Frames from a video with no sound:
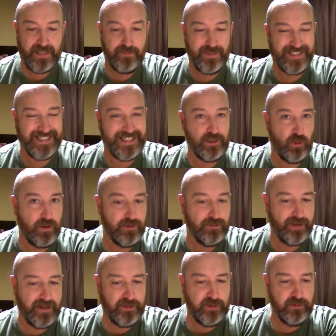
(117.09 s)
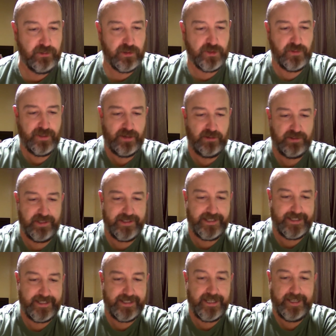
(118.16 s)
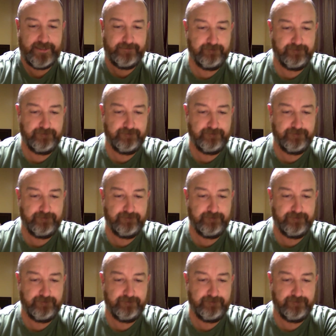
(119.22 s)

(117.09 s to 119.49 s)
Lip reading: but didn't qualify for Euro 2016.